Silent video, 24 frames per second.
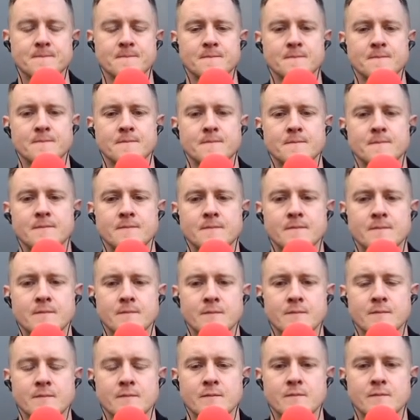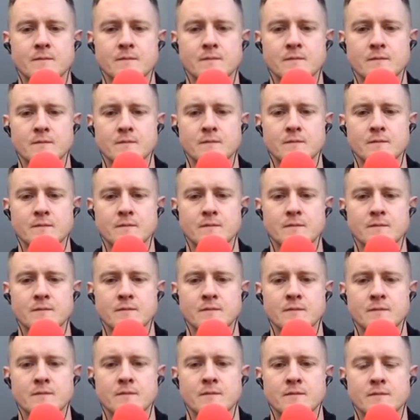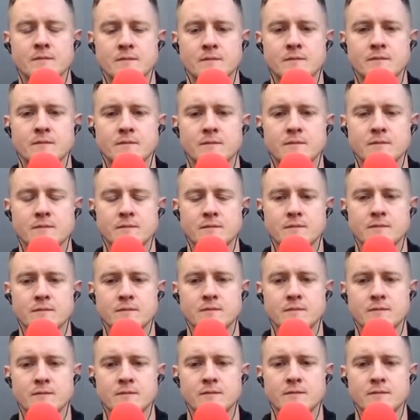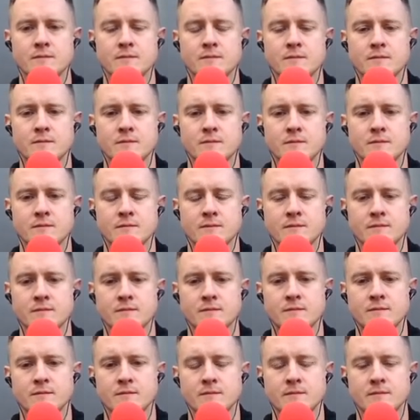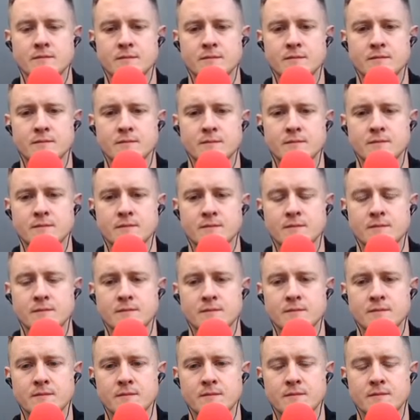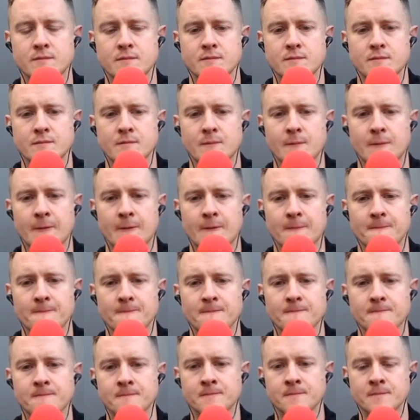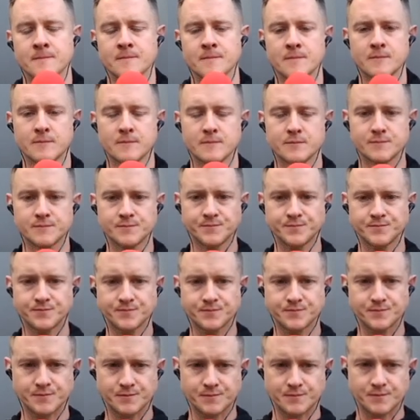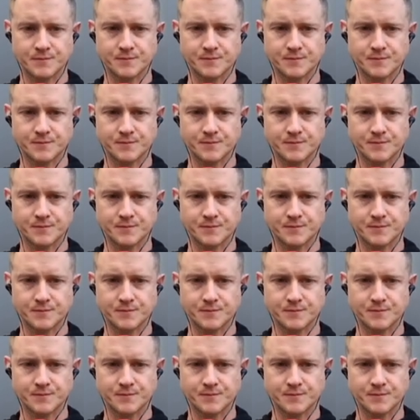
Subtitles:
(silent)